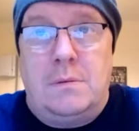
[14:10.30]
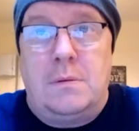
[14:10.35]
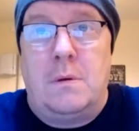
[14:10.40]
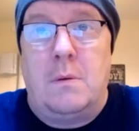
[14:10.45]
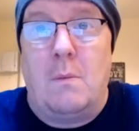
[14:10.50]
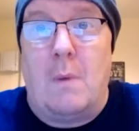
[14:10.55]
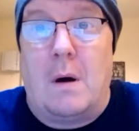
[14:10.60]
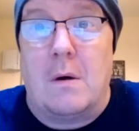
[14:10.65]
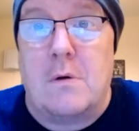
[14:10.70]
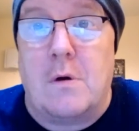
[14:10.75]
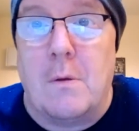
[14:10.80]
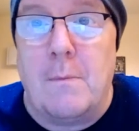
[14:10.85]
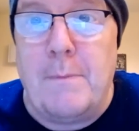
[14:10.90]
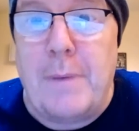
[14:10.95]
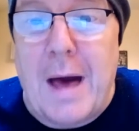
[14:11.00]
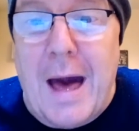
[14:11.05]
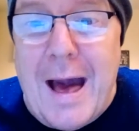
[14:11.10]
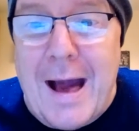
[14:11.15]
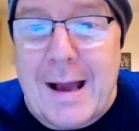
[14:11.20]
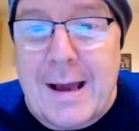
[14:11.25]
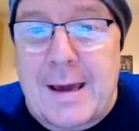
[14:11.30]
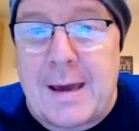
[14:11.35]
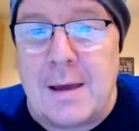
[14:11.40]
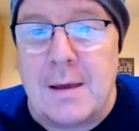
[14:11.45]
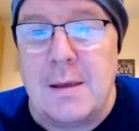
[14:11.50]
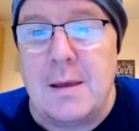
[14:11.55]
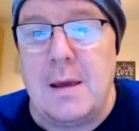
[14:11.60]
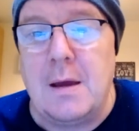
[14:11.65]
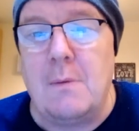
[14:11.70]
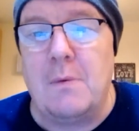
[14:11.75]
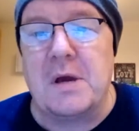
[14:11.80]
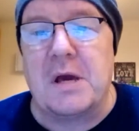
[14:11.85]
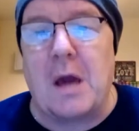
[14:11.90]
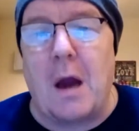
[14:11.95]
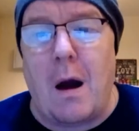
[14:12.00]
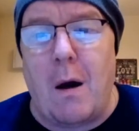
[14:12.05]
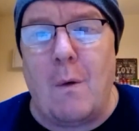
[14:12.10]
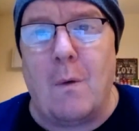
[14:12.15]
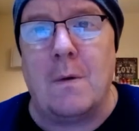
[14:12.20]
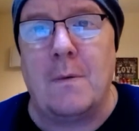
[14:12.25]
Welcome back. Here we
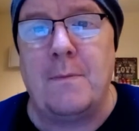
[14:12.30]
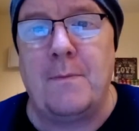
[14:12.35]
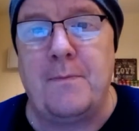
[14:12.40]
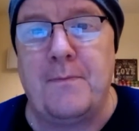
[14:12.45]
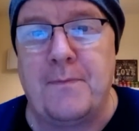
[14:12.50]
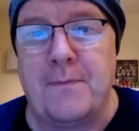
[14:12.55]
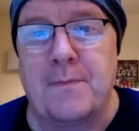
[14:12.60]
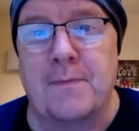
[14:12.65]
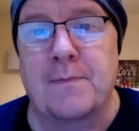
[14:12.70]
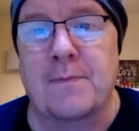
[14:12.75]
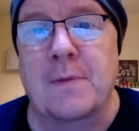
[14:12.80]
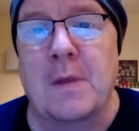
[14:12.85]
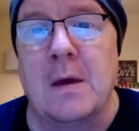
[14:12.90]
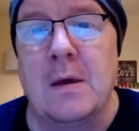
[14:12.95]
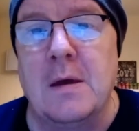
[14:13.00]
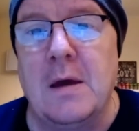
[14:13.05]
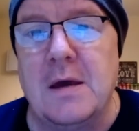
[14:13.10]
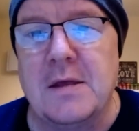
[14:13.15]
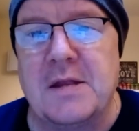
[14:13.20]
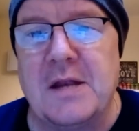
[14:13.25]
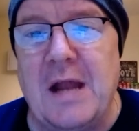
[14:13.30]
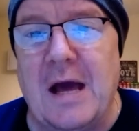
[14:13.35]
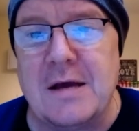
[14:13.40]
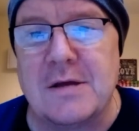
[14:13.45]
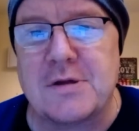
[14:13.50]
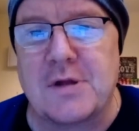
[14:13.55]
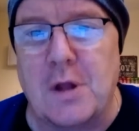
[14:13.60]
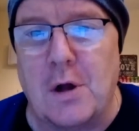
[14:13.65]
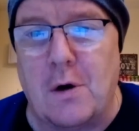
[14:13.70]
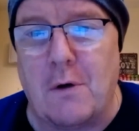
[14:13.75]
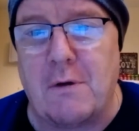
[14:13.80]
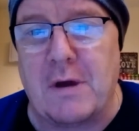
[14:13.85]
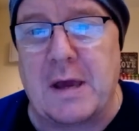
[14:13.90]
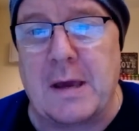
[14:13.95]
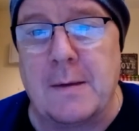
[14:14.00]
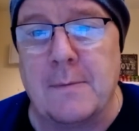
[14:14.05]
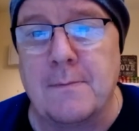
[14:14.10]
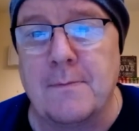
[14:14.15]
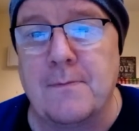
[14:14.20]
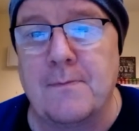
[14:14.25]
go. It's the next story.
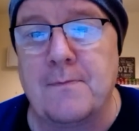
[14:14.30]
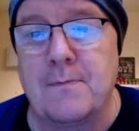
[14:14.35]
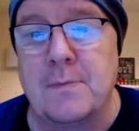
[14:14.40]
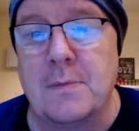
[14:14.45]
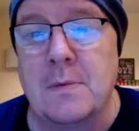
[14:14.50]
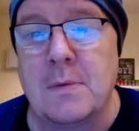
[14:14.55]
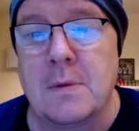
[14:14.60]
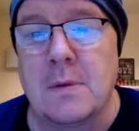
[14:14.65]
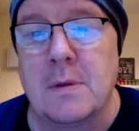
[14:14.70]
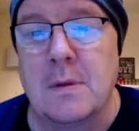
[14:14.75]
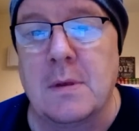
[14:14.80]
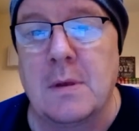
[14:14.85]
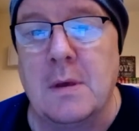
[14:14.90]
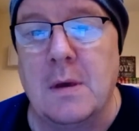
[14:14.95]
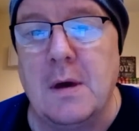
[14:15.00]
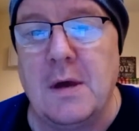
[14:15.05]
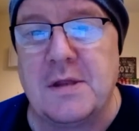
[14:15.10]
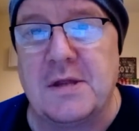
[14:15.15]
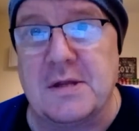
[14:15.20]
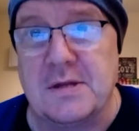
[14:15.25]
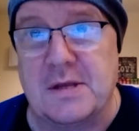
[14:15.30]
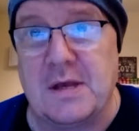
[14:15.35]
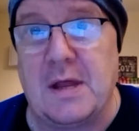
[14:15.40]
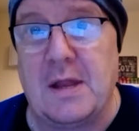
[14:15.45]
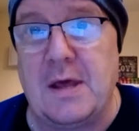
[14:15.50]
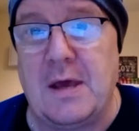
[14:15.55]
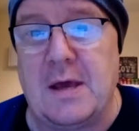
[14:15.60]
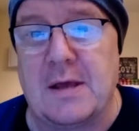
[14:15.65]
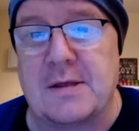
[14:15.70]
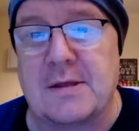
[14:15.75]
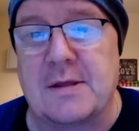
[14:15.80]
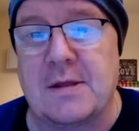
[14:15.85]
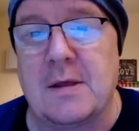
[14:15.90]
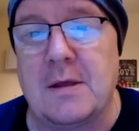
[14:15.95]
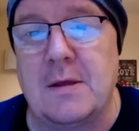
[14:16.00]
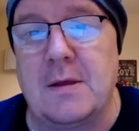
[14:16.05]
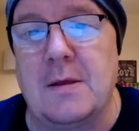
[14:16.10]
Listen to this.